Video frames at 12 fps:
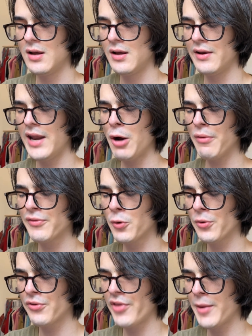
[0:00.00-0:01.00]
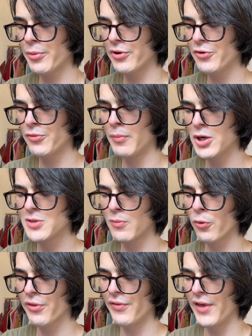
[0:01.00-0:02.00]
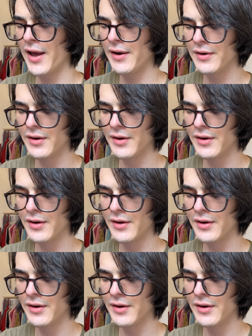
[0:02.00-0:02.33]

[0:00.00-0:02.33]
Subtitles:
Now, of course, they produce much more than that.